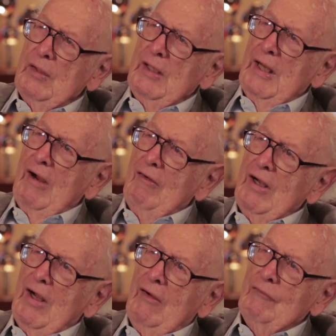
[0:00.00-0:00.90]

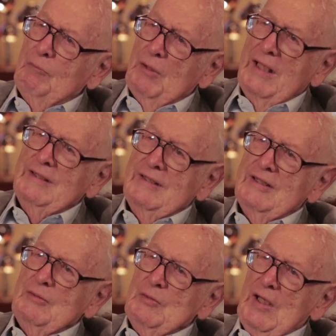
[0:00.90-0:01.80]
area of applied
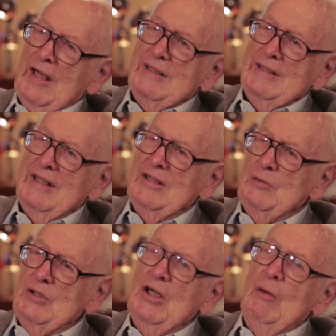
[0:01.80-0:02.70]
systems as
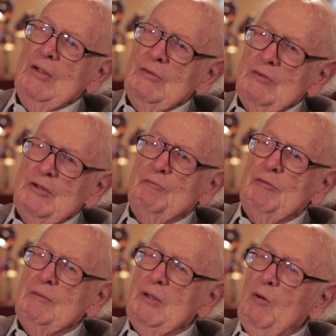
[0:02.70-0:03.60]
we know it was
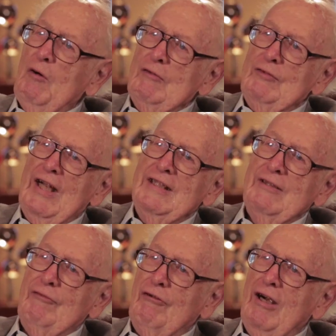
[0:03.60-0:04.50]
probably more advanced
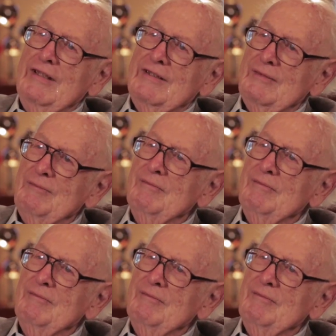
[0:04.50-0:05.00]
in France